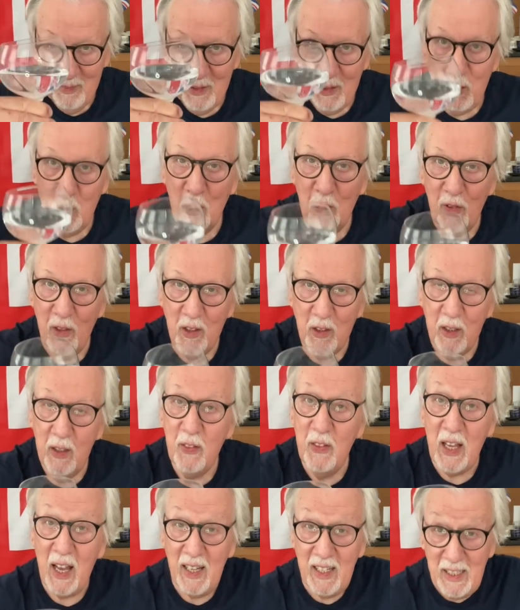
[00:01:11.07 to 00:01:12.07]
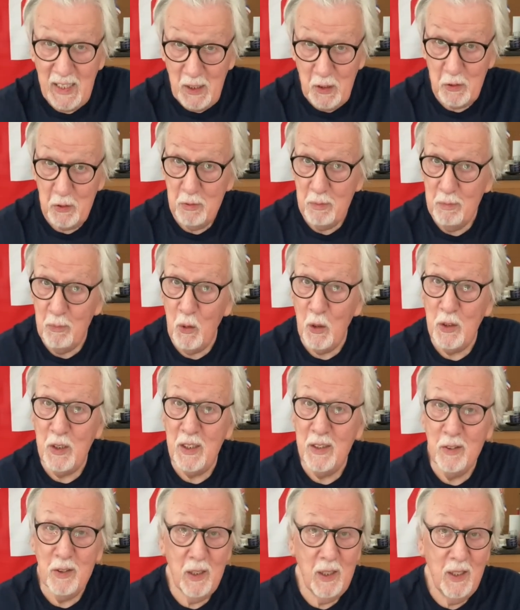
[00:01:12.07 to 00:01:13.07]
That is what
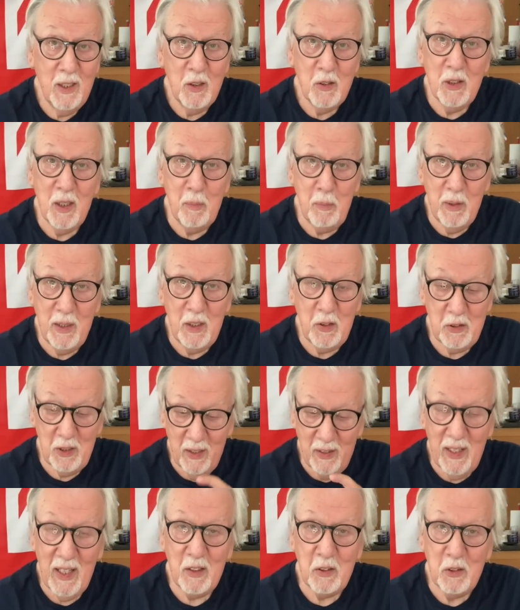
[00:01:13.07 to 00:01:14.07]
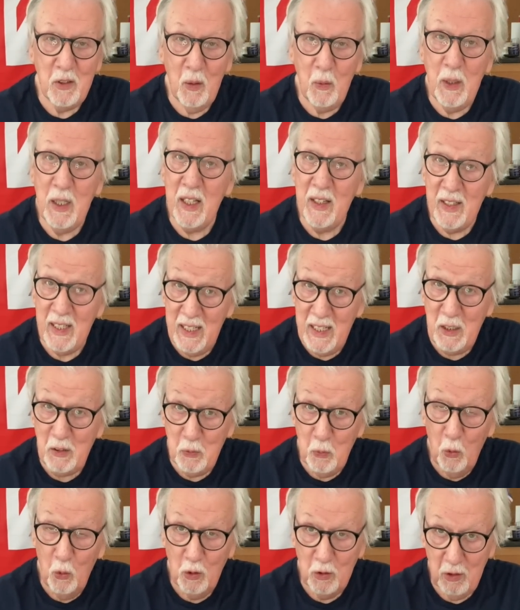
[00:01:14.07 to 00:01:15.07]
it's. Somebody said that's not. Yeah, that is
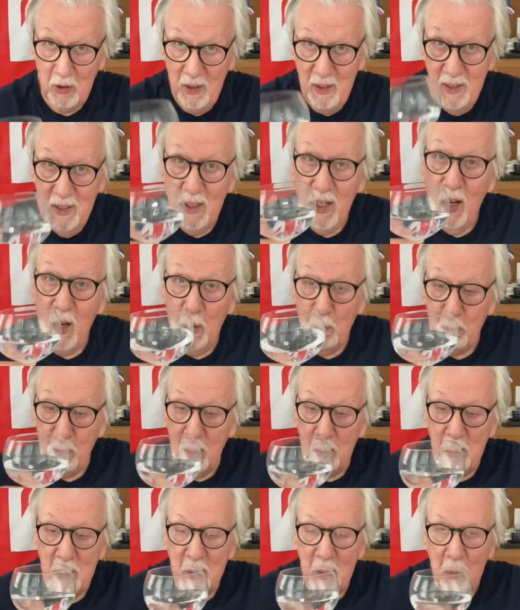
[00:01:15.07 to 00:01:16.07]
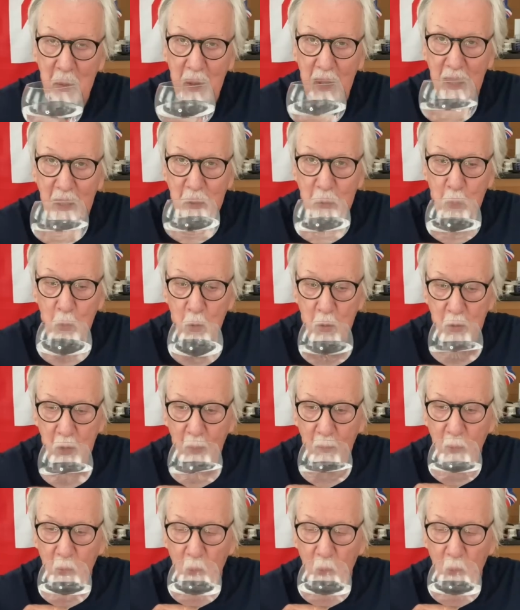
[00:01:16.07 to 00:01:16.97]
water. I promise you, that is water.